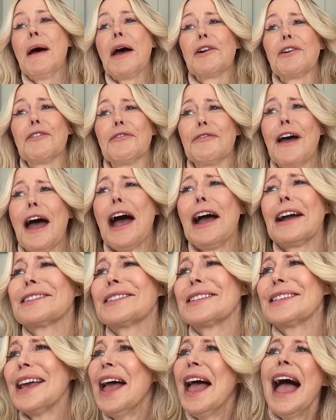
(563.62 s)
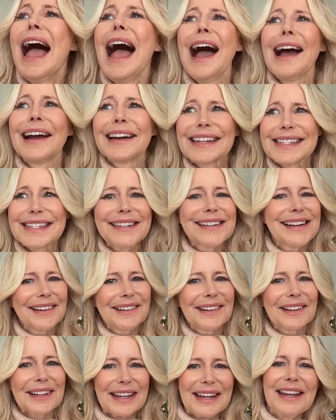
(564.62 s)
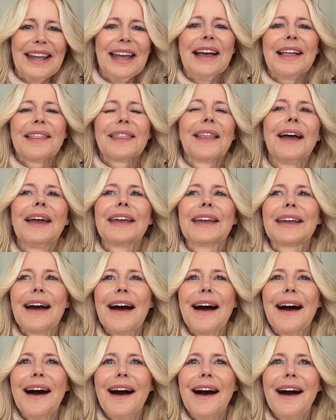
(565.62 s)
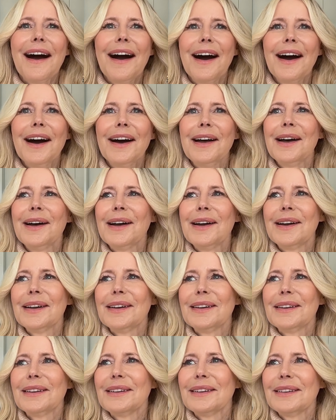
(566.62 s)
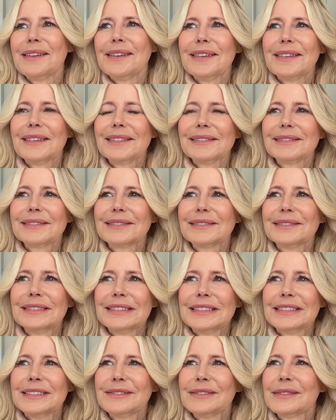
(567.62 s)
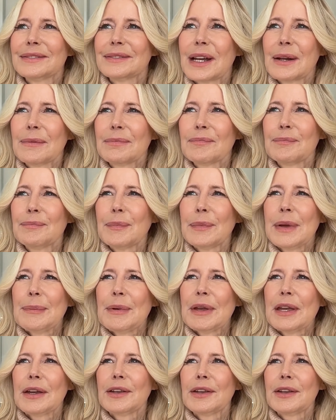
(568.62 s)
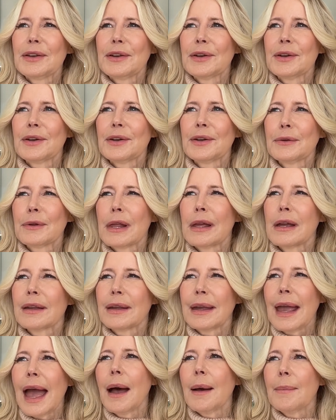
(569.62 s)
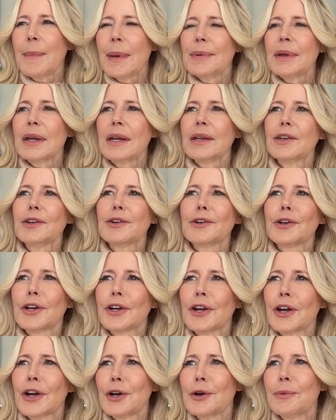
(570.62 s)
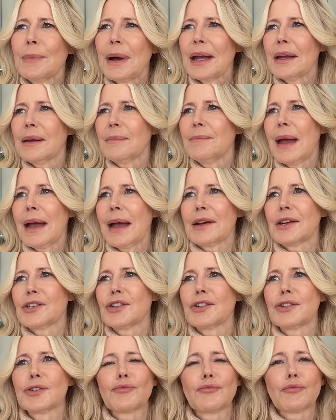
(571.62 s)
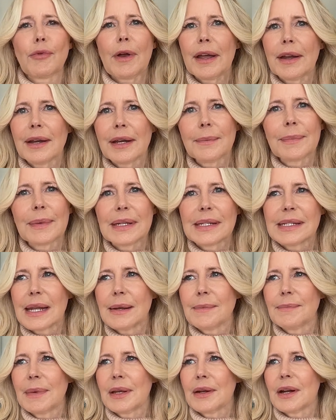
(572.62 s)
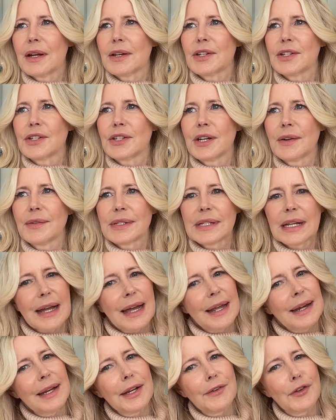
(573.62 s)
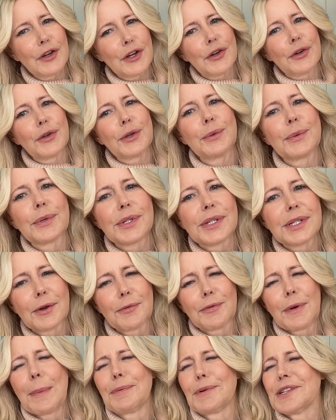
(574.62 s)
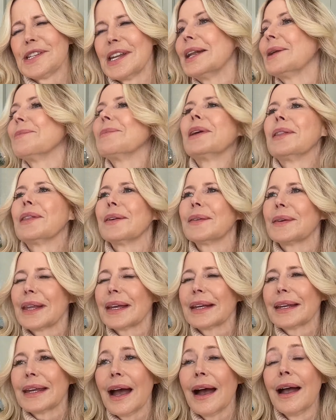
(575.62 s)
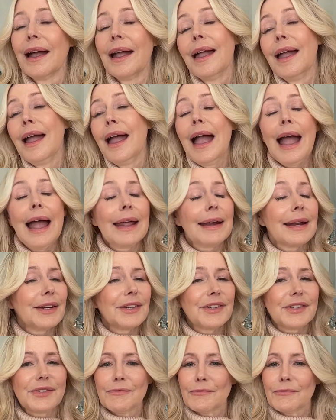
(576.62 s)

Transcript: matter of fact accidentally like uh, maybe a year like yeah maybe a year ago my managers randomly sent me an audition i was like i didn't even know you were still representing me and they were like yeah and i